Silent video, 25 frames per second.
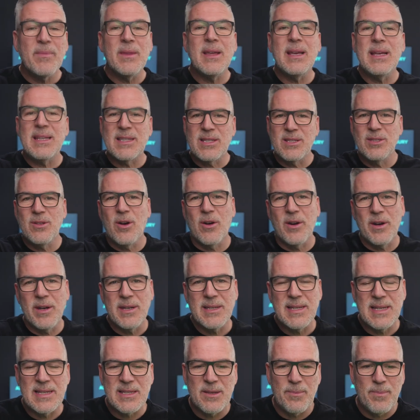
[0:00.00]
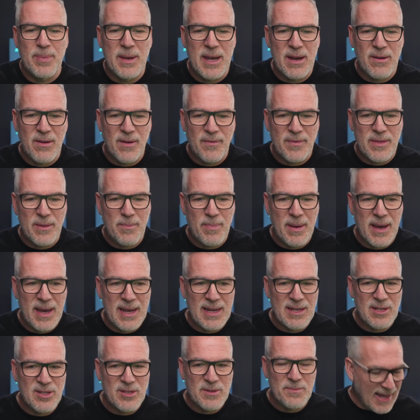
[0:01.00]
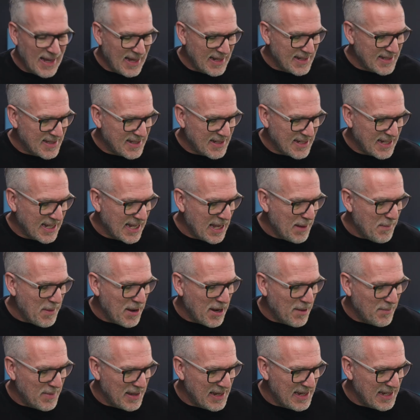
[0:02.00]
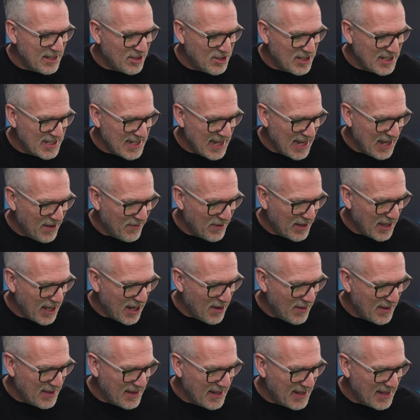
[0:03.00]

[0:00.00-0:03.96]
it's not going to disappear off the page. And come on, I'm itching to have a go at